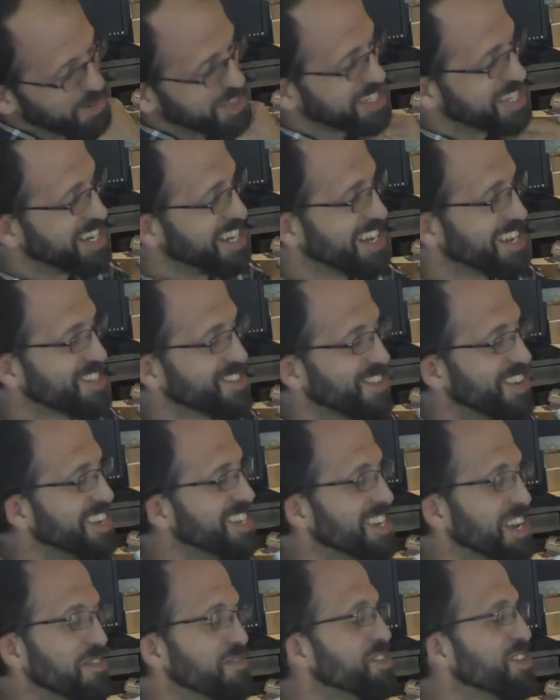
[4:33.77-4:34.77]
as an
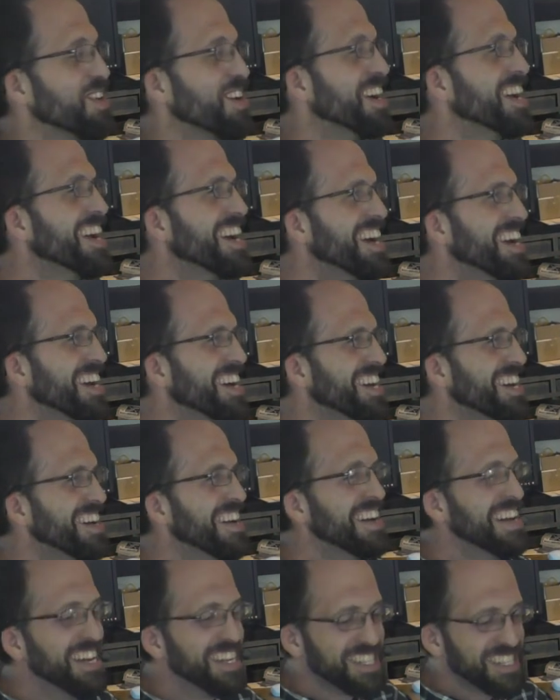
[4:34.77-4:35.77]
illustration, I'm sorry.
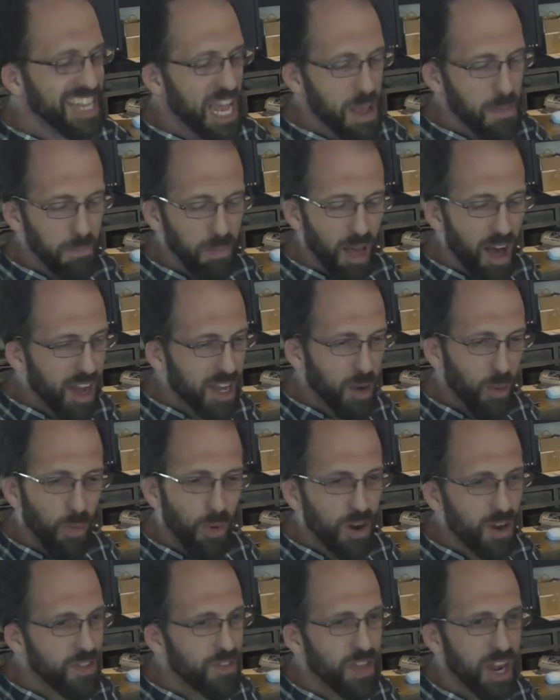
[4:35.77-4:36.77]
Same block of
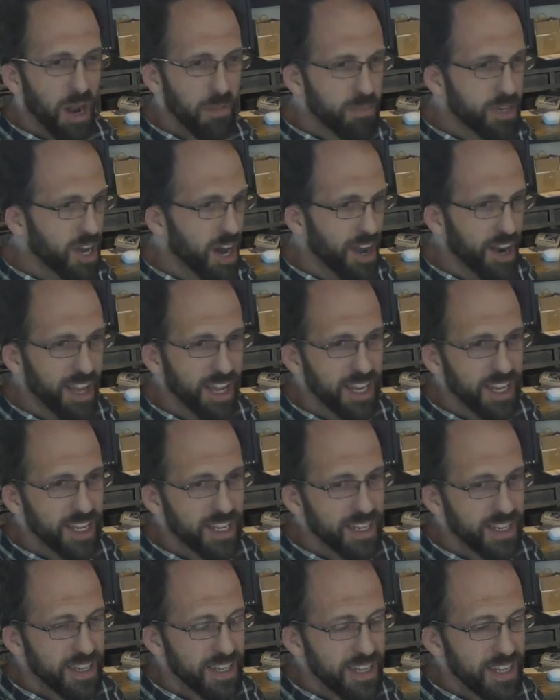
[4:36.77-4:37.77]
wood that I'm cutting.
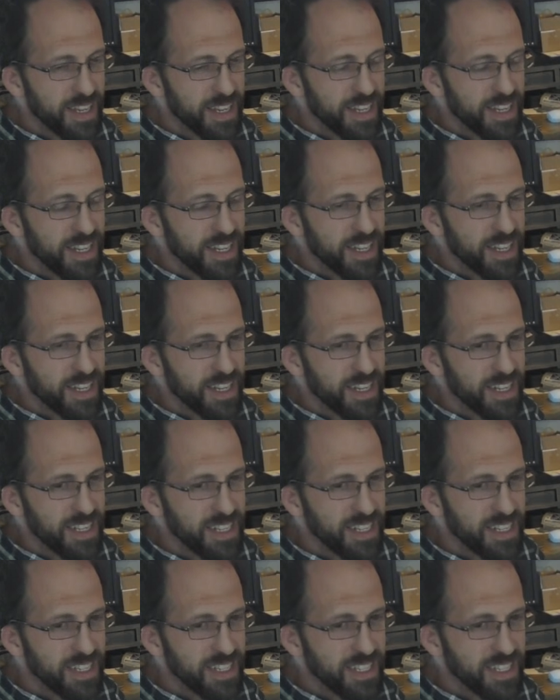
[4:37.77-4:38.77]

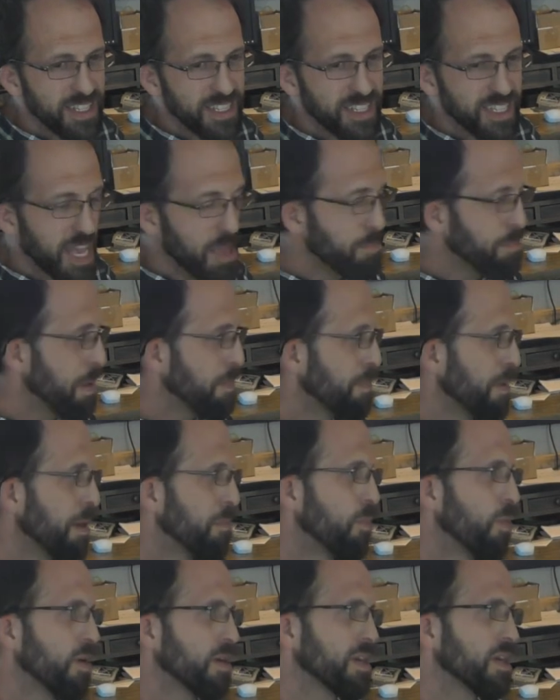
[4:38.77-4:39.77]
Same people
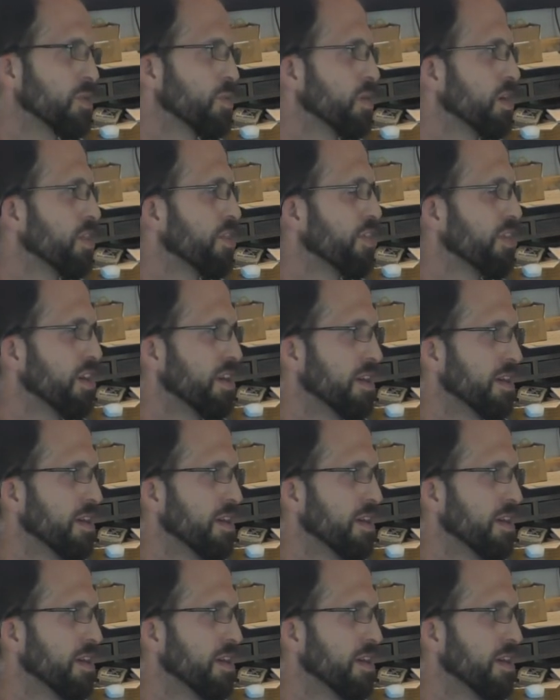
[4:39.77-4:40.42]
I'm working with.